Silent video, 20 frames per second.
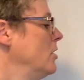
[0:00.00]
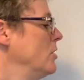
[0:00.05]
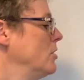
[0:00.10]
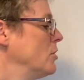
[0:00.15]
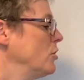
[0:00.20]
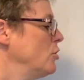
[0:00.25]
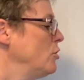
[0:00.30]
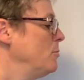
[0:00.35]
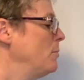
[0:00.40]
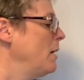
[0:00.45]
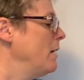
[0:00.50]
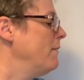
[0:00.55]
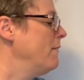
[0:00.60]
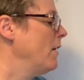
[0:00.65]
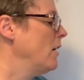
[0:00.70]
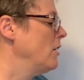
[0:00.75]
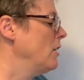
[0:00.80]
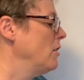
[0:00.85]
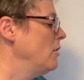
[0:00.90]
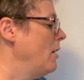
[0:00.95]
So you may
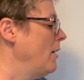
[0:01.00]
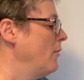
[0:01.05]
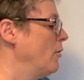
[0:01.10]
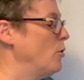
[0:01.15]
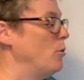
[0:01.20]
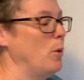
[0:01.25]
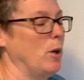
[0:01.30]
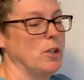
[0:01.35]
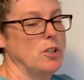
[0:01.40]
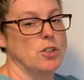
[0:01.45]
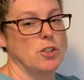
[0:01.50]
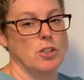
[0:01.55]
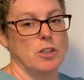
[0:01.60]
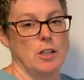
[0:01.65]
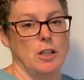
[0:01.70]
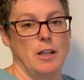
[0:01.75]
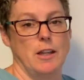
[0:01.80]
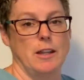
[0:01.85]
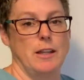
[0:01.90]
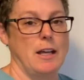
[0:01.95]
find that you have a
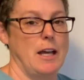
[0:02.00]
question